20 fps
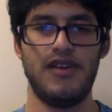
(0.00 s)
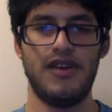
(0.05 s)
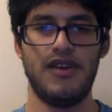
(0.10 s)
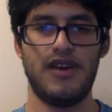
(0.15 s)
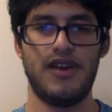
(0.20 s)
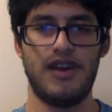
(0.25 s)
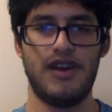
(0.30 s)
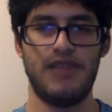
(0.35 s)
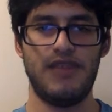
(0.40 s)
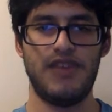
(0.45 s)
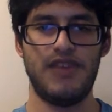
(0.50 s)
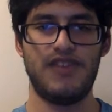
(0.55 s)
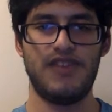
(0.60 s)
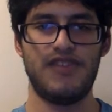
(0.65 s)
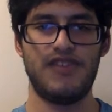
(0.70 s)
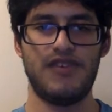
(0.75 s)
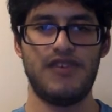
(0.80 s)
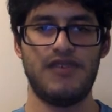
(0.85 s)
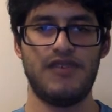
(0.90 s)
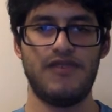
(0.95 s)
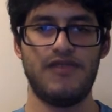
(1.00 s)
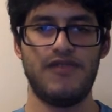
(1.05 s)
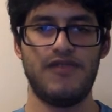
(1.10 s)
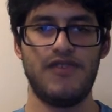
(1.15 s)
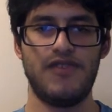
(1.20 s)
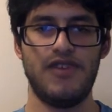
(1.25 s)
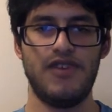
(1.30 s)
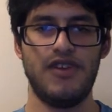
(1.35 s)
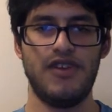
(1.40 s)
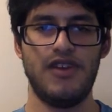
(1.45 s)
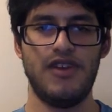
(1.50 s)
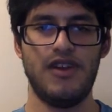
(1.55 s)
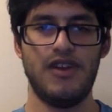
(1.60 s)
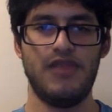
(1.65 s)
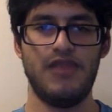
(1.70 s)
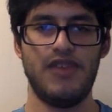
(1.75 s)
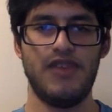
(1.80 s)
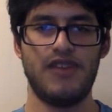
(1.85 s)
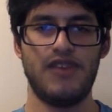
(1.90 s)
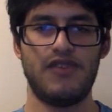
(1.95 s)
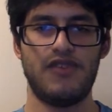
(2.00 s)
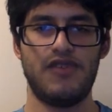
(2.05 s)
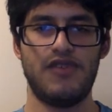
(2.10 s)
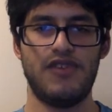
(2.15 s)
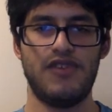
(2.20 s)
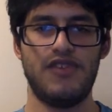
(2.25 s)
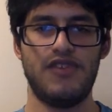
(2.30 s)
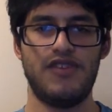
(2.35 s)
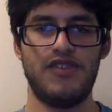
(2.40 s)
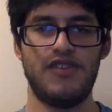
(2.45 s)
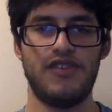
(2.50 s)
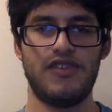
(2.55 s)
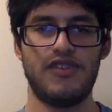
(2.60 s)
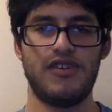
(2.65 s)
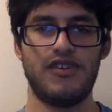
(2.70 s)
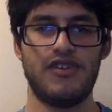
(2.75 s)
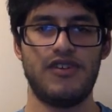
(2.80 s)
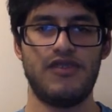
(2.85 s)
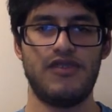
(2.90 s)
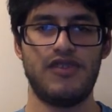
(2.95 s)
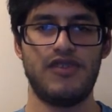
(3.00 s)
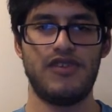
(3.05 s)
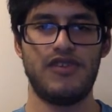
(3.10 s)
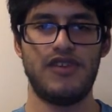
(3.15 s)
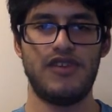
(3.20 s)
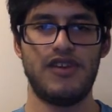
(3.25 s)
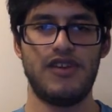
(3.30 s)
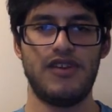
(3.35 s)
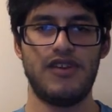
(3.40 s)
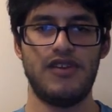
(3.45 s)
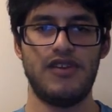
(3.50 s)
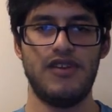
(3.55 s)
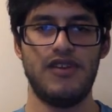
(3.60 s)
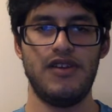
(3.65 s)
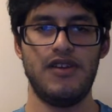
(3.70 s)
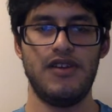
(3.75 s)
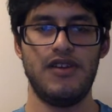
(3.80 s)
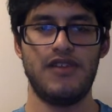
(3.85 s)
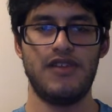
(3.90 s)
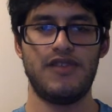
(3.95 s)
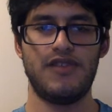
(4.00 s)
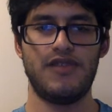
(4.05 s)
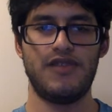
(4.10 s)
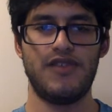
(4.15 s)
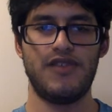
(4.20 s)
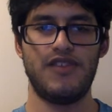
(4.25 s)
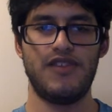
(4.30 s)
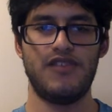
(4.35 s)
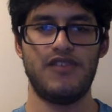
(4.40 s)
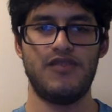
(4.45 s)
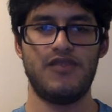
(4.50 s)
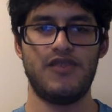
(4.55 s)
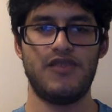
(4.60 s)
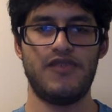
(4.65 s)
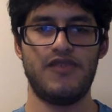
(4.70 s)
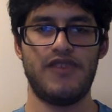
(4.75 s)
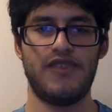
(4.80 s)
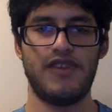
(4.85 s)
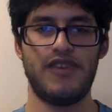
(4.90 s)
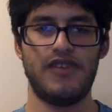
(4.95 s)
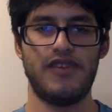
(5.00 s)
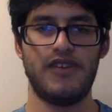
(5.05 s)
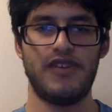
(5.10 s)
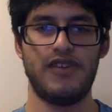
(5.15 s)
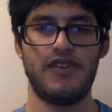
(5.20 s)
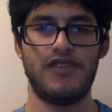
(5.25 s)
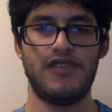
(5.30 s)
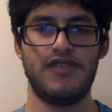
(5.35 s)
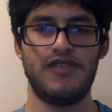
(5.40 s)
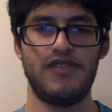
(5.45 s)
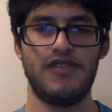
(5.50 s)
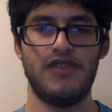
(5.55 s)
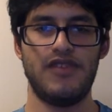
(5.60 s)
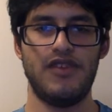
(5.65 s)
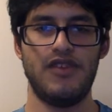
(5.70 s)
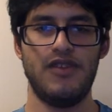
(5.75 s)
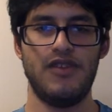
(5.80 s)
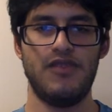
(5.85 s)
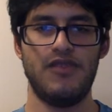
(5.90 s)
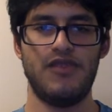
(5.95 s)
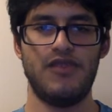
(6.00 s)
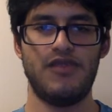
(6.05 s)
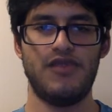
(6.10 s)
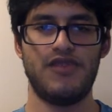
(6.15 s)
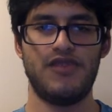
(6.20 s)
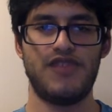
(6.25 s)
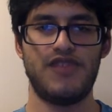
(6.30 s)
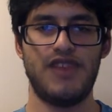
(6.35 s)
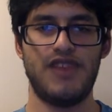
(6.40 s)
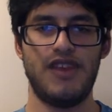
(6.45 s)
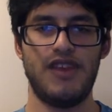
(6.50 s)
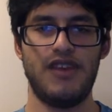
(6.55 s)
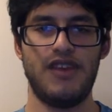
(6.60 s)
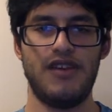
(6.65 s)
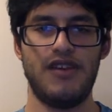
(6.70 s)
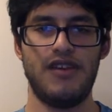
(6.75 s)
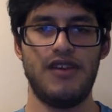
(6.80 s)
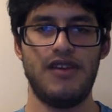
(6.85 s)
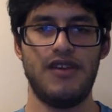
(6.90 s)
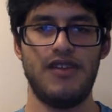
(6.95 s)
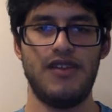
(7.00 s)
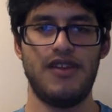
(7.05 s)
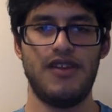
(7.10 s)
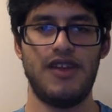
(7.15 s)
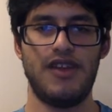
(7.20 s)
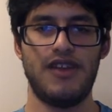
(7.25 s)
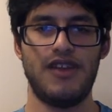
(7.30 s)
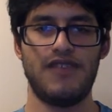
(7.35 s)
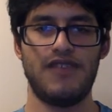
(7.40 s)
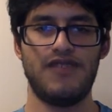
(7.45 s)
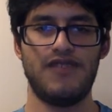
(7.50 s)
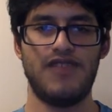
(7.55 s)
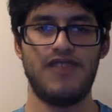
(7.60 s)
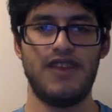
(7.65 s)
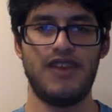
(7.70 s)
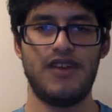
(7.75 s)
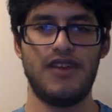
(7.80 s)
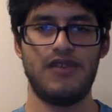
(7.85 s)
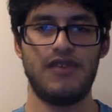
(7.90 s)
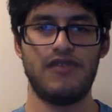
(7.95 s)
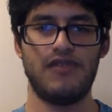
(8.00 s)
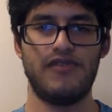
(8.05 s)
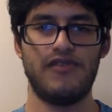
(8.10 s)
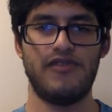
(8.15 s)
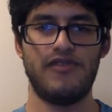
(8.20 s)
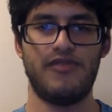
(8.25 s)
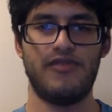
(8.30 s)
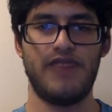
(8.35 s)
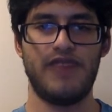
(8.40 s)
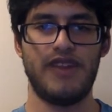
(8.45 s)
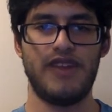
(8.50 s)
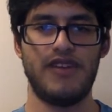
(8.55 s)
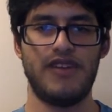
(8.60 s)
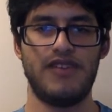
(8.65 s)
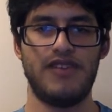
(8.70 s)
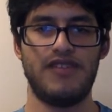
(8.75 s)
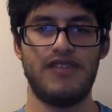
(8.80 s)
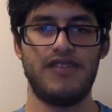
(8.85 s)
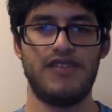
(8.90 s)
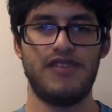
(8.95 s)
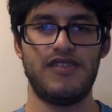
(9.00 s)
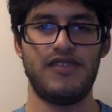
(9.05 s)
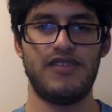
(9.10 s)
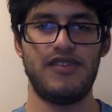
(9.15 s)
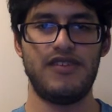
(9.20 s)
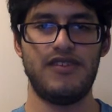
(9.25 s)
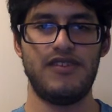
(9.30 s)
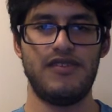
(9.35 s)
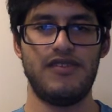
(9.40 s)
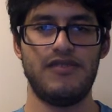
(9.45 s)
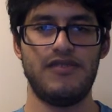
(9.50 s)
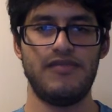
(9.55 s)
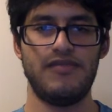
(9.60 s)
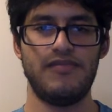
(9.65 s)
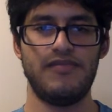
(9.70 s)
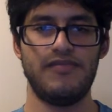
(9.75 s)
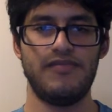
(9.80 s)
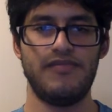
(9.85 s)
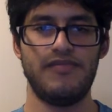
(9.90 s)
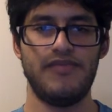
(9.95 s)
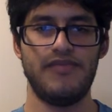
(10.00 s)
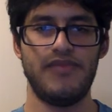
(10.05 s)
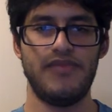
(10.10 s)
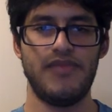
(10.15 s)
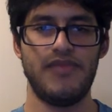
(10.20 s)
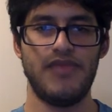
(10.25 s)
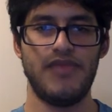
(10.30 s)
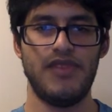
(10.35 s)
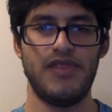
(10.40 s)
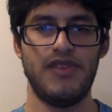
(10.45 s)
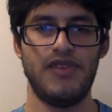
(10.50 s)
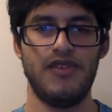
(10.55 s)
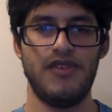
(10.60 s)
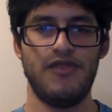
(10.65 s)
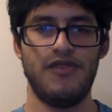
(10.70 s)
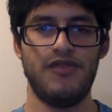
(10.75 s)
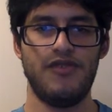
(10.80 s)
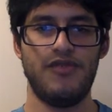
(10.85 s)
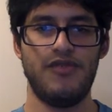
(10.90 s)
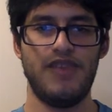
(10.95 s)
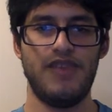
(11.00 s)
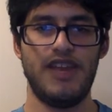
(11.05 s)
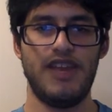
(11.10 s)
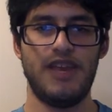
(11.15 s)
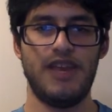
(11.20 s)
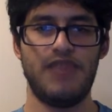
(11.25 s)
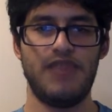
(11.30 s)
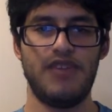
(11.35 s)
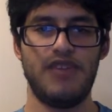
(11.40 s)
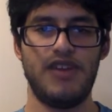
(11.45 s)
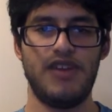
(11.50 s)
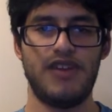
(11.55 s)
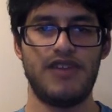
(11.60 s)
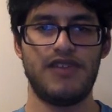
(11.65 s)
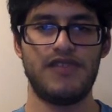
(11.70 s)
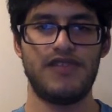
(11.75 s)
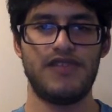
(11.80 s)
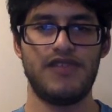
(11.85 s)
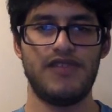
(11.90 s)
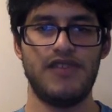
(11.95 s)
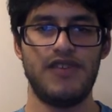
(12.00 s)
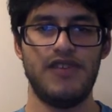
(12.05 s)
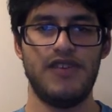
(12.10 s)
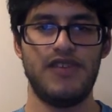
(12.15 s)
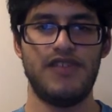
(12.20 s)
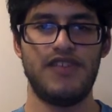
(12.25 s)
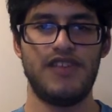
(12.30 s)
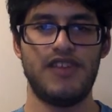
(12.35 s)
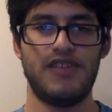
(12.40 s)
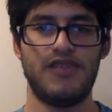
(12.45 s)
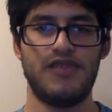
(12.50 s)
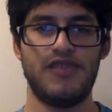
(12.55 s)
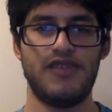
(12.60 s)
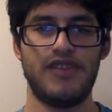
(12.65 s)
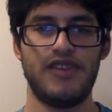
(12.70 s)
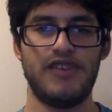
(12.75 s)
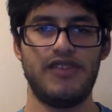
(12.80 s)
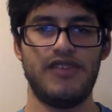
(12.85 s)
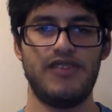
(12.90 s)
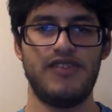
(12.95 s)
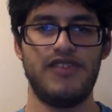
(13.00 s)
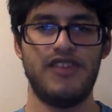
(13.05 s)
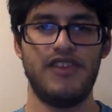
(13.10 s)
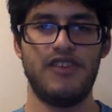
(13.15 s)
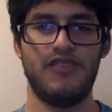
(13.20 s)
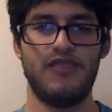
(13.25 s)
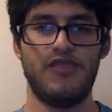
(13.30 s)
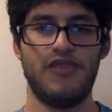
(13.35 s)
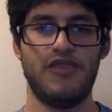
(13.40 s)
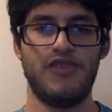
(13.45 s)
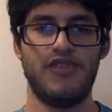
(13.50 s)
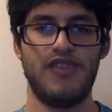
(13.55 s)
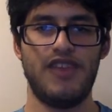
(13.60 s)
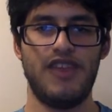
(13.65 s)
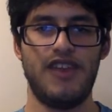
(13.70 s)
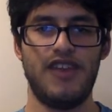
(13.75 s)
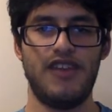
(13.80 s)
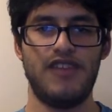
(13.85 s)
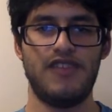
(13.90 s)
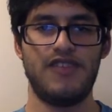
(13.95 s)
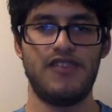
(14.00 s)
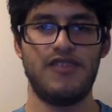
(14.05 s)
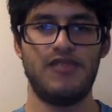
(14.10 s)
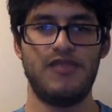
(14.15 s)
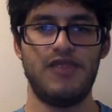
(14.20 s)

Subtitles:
I myself am not going to declare a winner yet until things are more finalized, but will say that as of now, Joe Biden is in the lead. What may happen next is that it will likely take more days, and